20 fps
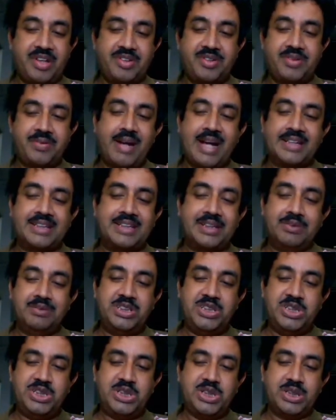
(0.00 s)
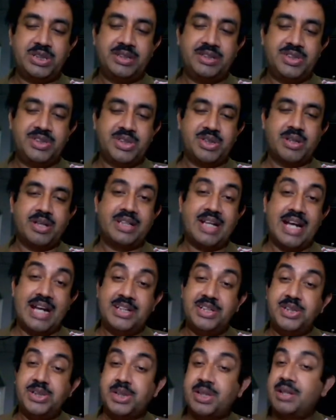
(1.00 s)
interacting with each other and generate
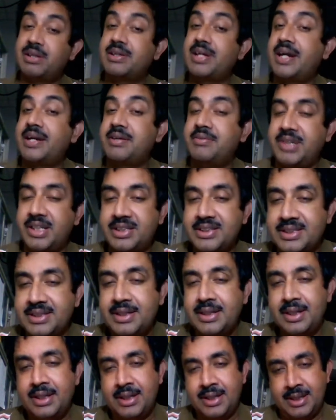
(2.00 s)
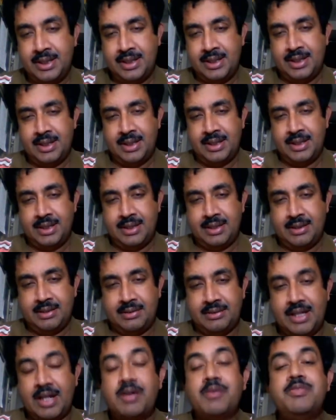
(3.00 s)
additional dynamics,
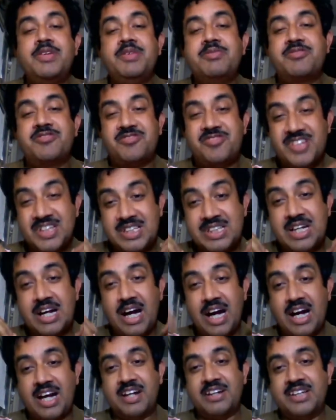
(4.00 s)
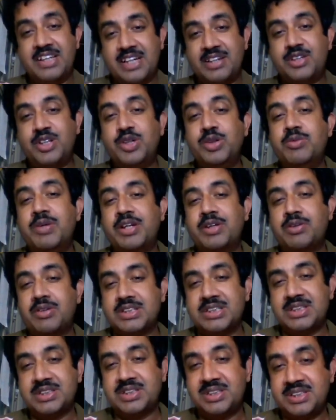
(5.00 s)
that will be first higher than human
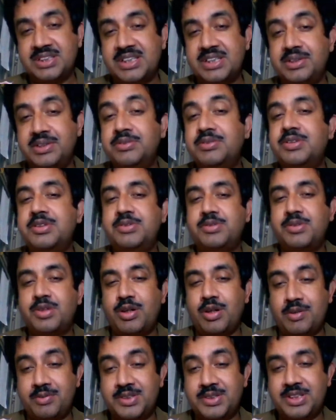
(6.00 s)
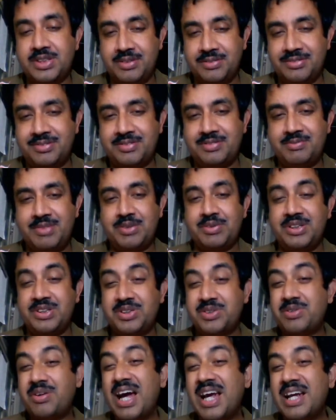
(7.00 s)
consciousness that you would observe. But
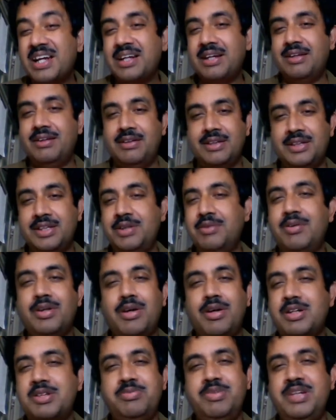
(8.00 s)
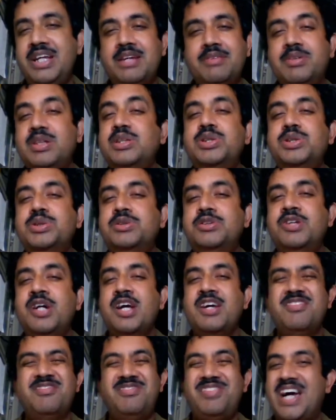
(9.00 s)
when triangle, you will not be able to
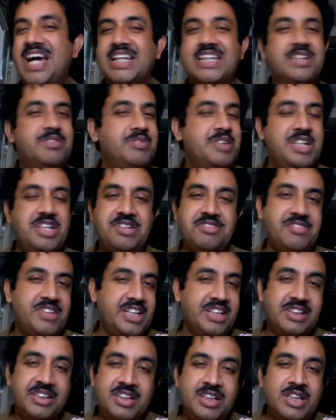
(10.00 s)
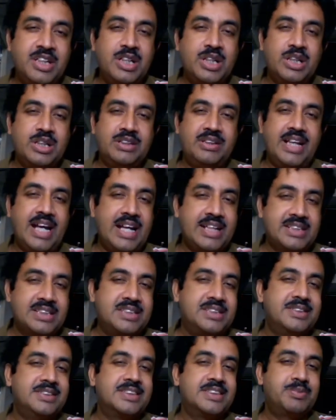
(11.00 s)
fathom even that
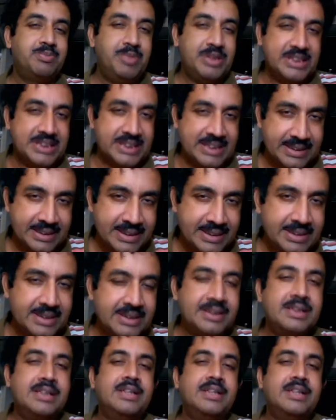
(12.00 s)
species.